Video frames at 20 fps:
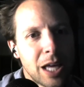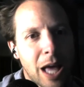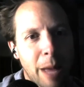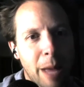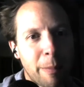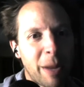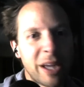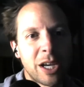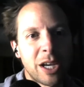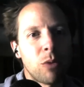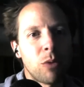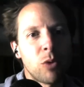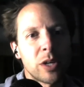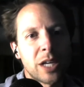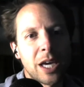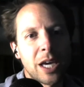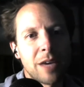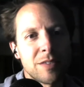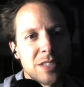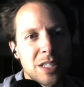I might not
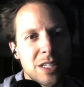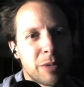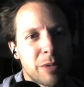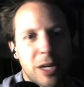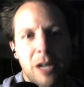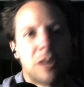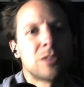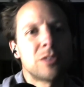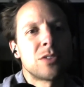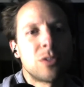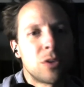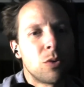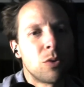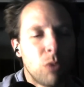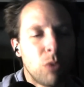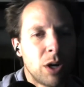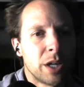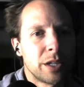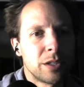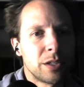want KFC, but I also don't
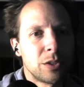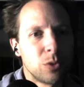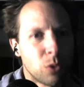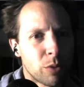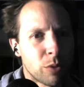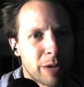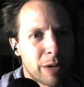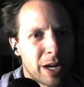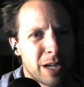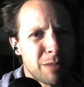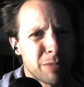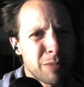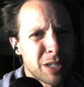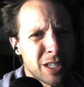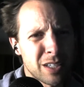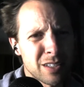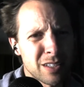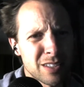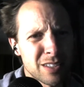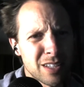want your brand
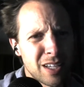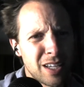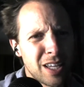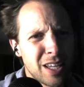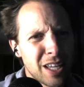because